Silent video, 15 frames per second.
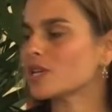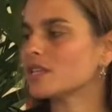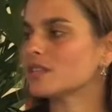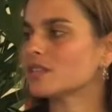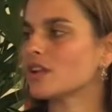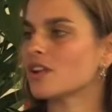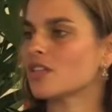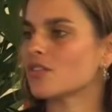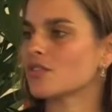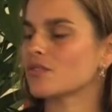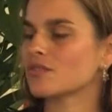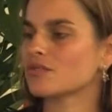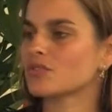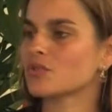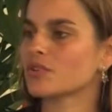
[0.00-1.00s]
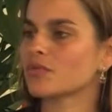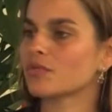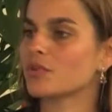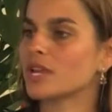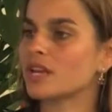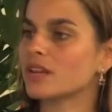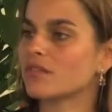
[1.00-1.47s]
another sort of
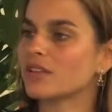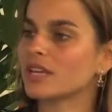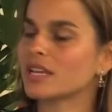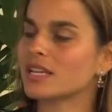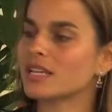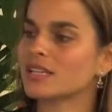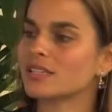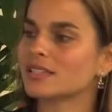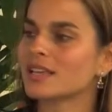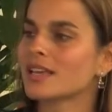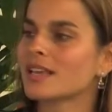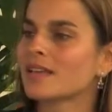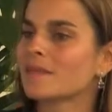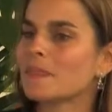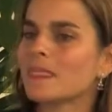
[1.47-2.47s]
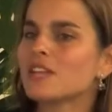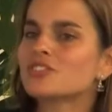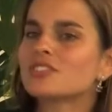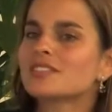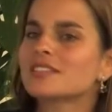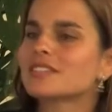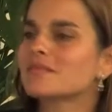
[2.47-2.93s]
read of it is it
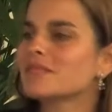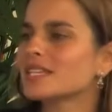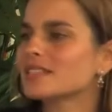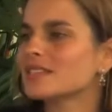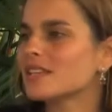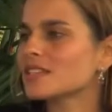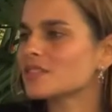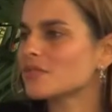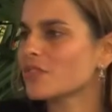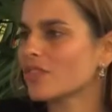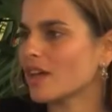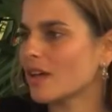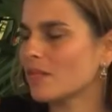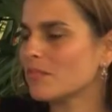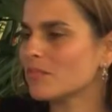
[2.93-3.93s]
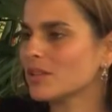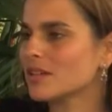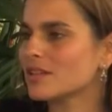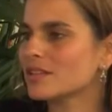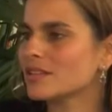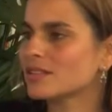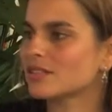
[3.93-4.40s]
just doesn't make sense for them
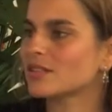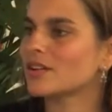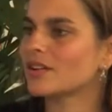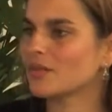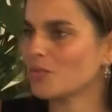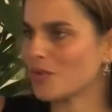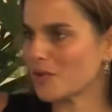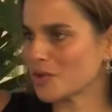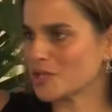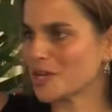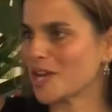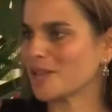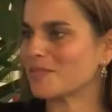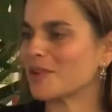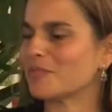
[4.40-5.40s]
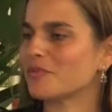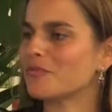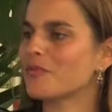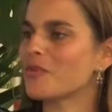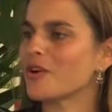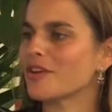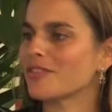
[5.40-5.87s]
because what we were talking about
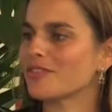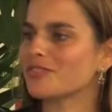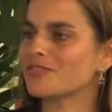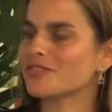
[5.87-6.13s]
before,